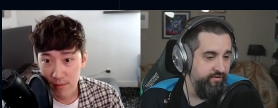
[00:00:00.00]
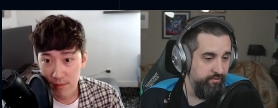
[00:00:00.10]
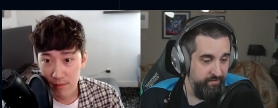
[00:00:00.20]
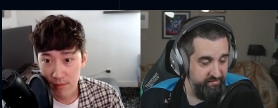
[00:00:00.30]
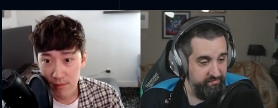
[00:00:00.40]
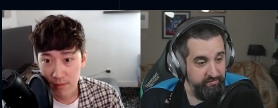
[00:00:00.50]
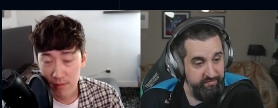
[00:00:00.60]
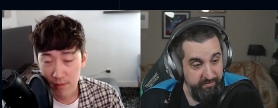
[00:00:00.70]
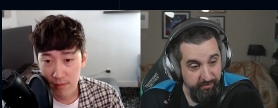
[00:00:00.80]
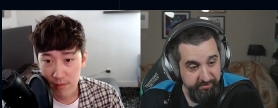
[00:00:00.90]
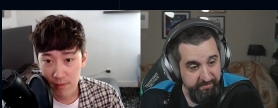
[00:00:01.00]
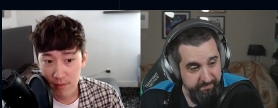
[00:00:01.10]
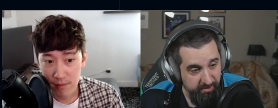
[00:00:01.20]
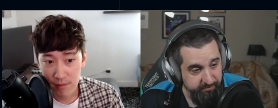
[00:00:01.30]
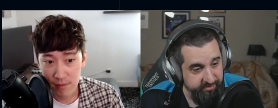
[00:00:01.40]
Speaker 1: or was it supposed to be one
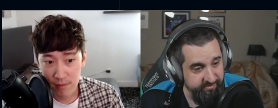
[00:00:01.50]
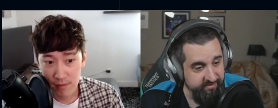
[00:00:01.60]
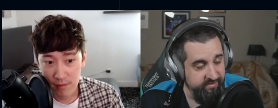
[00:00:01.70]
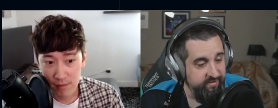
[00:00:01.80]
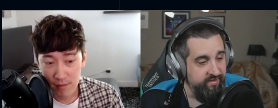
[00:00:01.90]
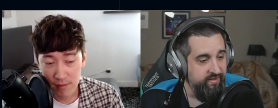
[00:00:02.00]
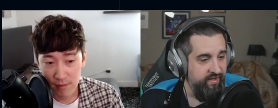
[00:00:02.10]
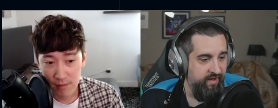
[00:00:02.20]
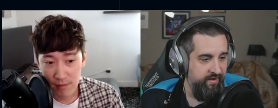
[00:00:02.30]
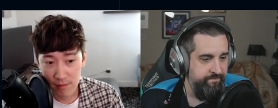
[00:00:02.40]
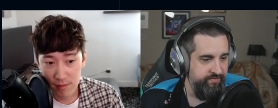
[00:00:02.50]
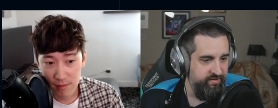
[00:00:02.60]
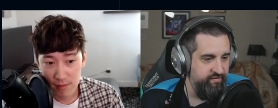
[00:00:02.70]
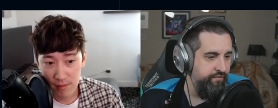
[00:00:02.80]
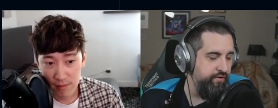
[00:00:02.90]
component? Because um,
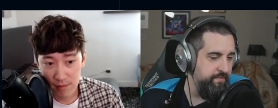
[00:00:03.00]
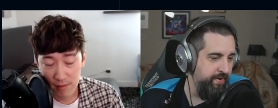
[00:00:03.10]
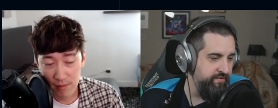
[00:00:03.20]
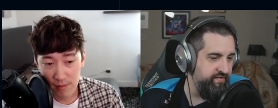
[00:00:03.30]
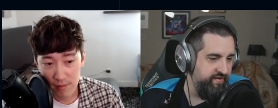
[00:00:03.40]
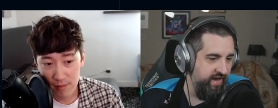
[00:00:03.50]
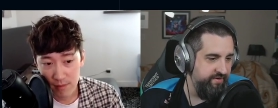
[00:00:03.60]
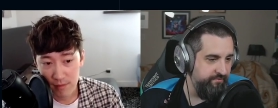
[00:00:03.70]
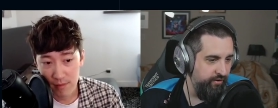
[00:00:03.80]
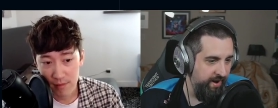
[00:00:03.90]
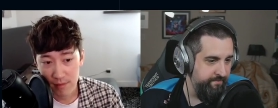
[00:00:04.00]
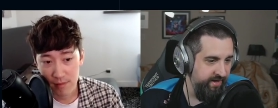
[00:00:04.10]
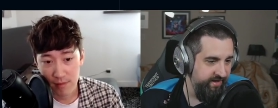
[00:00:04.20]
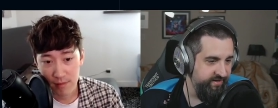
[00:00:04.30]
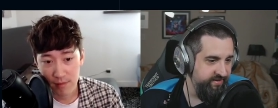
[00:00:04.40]
you know if you compare this to item grab
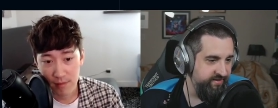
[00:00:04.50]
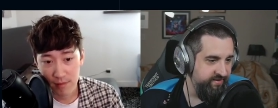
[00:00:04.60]
bag,